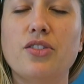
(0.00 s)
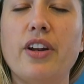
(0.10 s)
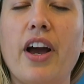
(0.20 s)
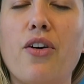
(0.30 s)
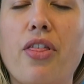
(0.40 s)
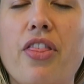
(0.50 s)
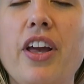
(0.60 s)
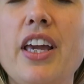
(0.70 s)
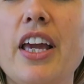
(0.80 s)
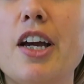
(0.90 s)
So now,
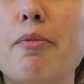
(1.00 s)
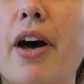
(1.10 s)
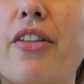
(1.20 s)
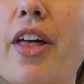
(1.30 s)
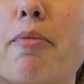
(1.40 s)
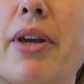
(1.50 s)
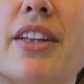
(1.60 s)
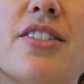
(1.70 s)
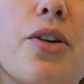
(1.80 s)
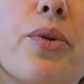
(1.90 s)
thinking about that
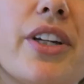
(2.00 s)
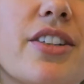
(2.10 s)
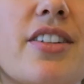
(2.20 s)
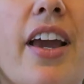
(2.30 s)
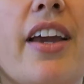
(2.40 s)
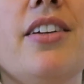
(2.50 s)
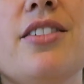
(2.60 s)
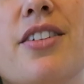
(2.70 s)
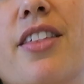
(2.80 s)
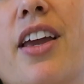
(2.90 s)
pizza we just
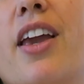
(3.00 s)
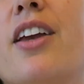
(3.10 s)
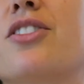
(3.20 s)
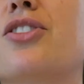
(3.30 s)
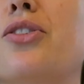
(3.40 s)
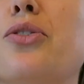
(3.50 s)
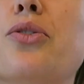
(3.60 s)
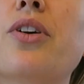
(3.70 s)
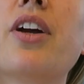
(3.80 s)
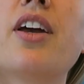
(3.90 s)
ate, thinking
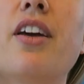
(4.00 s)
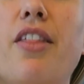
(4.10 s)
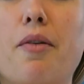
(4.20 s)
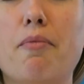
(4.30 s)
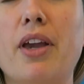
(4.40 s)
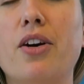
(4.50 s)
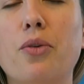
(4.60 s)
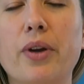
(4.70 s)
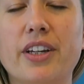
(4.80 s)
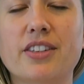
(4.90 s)
to the
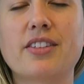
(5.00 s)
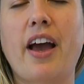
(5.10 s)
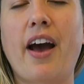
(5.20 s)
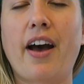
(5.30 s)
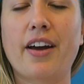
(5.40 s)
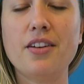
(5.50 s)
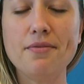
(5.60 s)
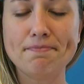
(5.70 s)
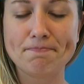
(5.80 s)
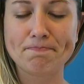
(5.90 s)
meal we just had,